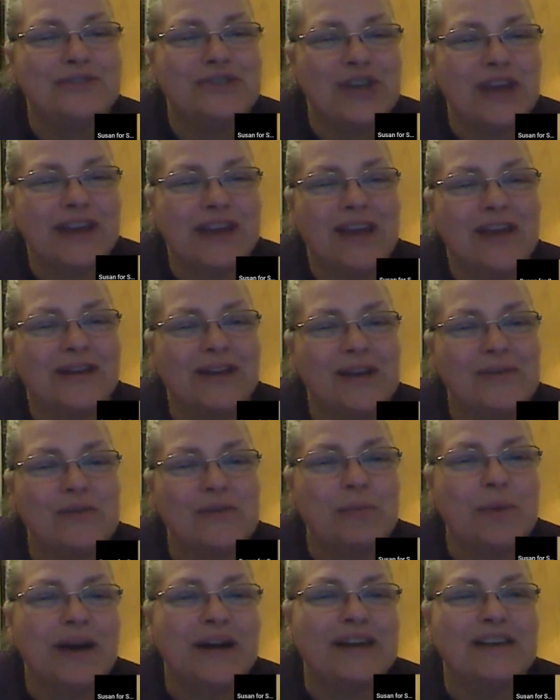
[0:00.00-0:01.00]
Check out
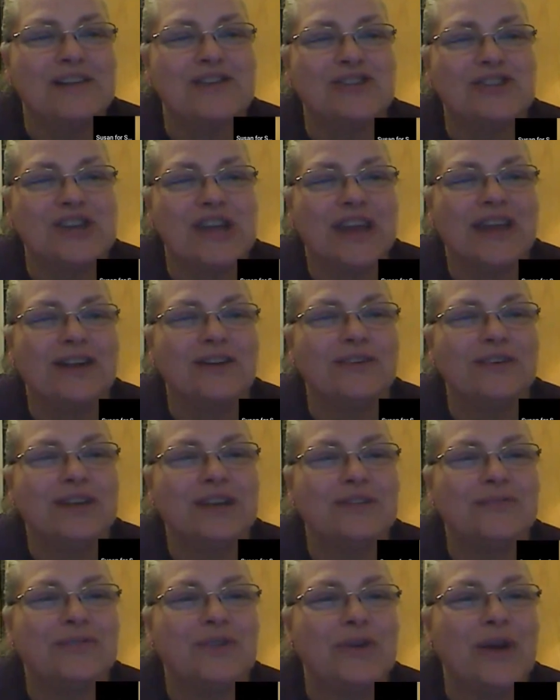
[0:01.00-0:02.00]
everybody's channel. And
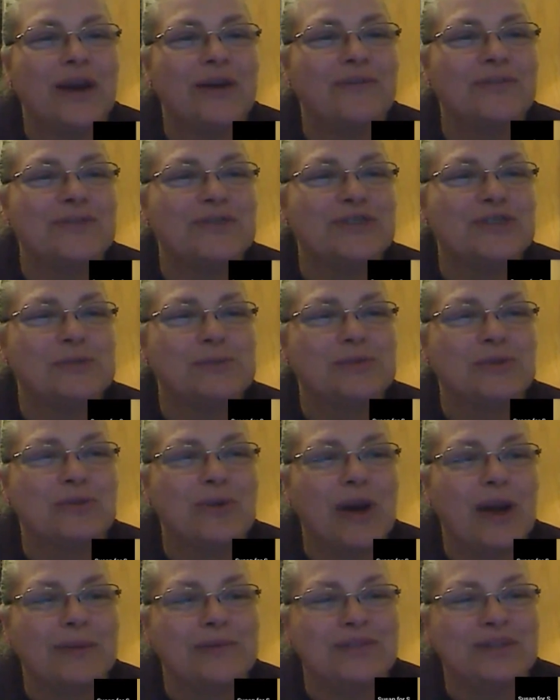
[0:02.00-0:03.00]
if you haven't
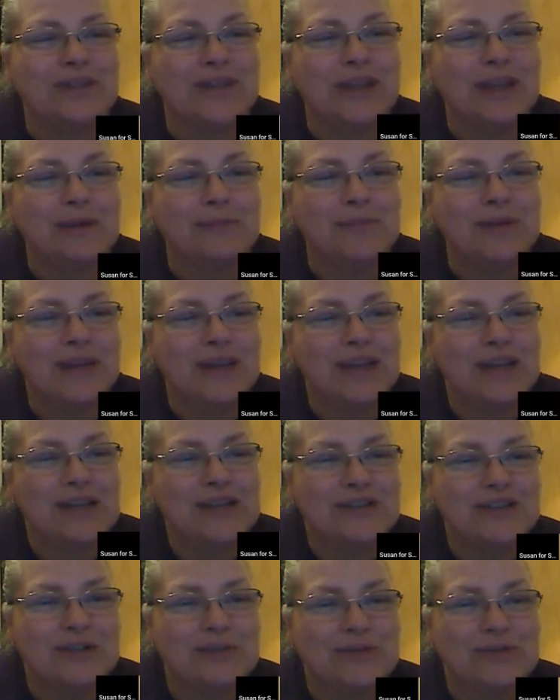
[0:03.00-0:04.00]
subscribed to them,
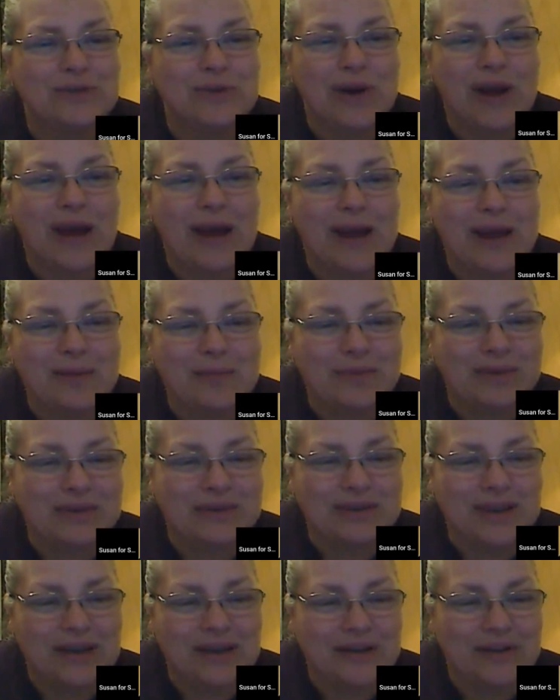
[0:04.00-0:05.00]
subscribe. And